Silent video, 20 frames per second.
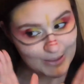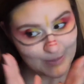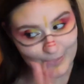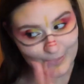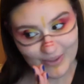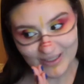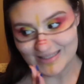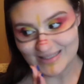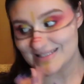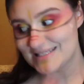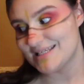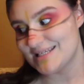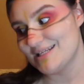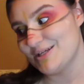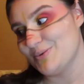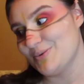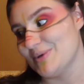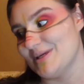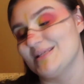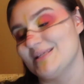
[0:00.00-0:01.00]
But
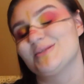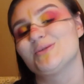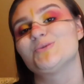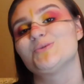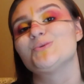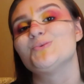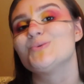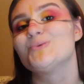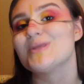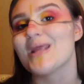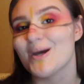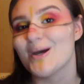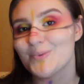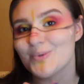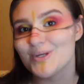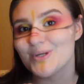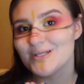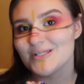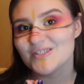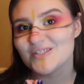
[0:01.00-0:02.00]
anyways, so now
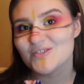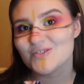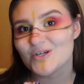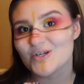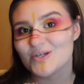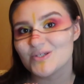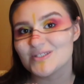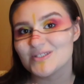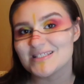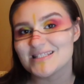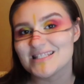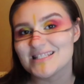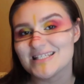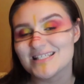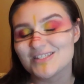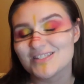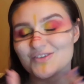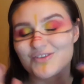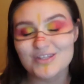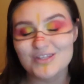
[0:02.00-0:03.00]
we're gonna start
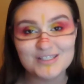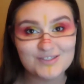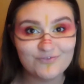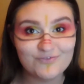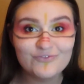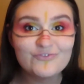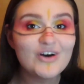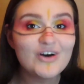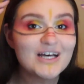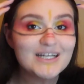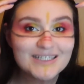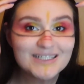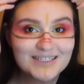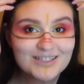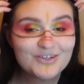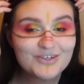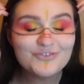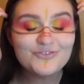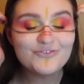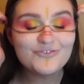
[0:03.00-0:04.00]
this
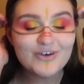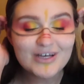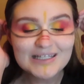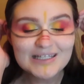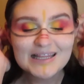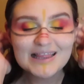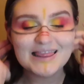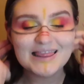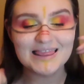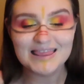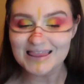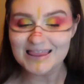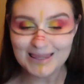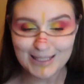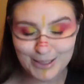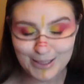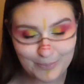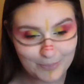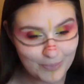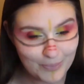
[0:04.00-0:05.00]
fun
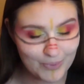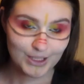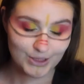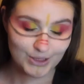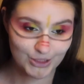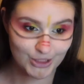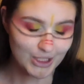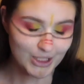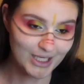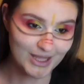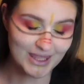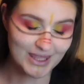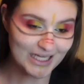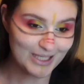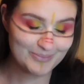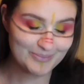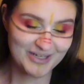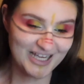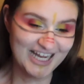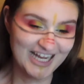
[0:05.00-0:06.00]
lip look that
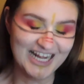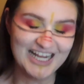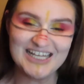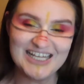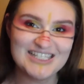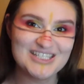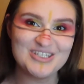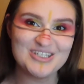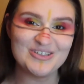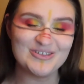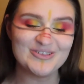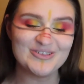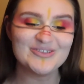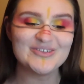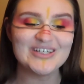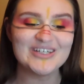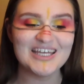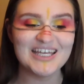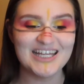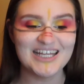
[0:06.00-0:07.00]
I'm gonna
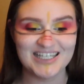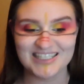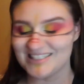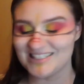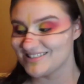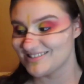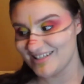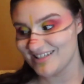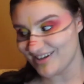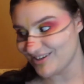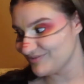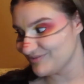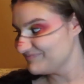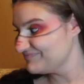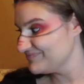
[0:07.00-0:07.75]
do. And yeah,